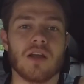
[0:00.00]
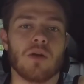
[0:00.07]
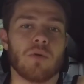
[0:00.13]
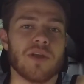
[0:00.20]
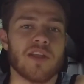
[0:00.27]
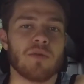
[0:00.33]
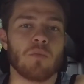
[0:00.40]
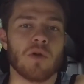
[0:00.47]

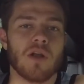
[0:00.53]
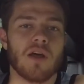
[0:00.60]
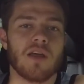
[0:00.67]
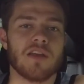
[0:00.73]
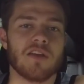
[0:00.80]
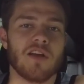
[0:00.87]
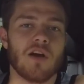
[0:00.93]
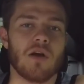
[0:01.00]
we didn't want
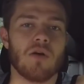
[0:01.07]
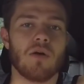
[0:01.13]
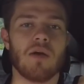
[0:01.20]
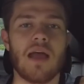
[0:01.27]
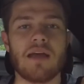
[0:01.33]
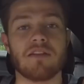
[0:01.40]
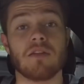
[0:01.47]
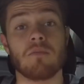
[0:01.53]

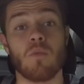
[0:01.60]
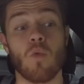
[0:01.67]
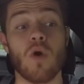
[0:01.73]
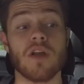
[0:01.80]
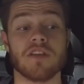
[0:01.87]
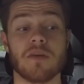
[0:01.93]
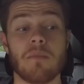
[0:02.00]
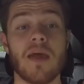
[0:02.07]
to
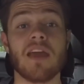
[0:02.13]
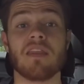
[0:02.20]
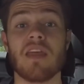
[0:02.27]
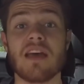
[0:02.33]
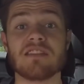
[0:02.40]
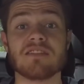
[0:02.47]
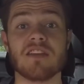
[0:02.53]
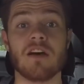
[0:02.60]
want to make
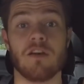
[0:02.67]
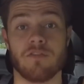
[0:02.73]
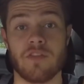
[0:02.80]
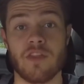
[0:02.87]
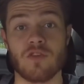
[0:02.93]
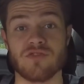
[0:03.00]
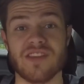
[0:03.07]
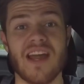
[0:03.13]
that stuff and
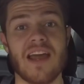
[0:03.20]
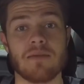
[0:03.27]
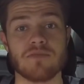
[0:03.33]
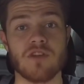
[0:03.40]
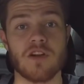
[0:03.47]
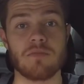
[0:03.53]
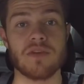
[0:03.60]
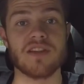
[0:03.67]
those names
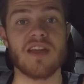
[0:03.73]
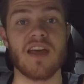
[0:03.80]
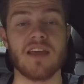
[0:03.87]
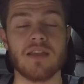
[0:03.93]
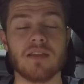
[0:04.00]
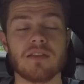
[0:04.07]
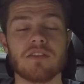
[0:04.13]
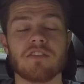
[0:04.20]
already be taken.